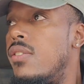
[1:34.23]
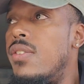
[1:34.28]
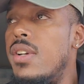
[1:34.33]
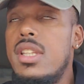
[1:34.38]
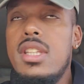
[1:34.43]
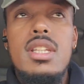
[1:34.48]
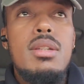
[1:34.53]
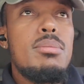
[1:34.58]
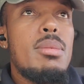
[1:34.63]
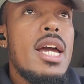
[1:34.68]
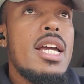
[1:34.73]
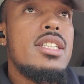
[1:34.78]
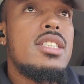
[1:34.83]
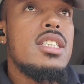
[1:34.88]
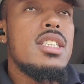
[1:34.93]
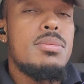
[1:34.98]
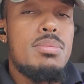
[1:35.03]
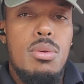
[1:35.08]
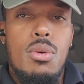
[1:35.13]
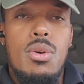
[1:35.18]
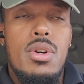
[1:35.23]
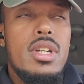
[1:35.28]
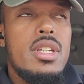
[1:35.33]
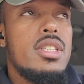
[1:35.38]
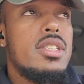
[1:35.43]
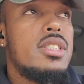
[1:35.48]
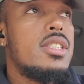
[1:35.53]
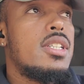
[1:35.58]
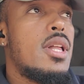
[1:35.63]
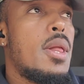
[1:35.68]
50 basis
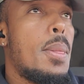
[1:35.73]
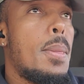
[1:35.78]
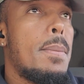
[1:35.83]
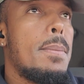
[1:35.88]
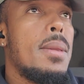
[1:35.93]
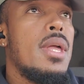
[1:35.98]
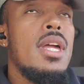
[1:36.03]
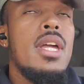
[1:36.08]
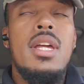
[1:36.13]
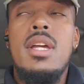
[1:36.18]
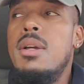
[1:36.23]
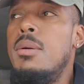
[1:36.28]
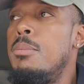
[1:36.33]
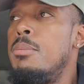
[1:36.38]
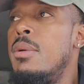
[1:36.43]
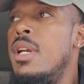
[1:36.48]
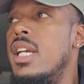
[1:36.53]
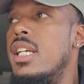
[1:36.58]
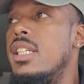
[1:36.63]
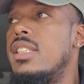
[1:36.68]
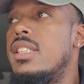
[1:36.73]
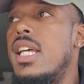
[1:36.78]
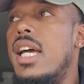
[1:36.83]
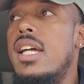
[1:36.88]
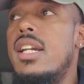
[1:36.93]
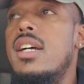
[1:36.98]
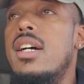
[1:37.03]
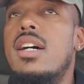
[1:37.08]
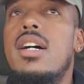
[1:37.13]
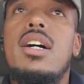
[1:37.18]
points means
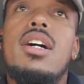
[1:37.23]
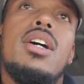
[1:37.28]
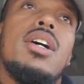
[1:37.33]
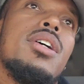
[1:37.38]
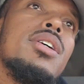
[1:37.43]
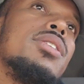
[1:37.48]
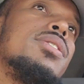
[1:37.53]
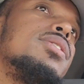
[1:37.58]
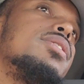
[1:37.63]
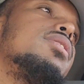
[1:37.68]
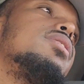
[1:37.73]
that uh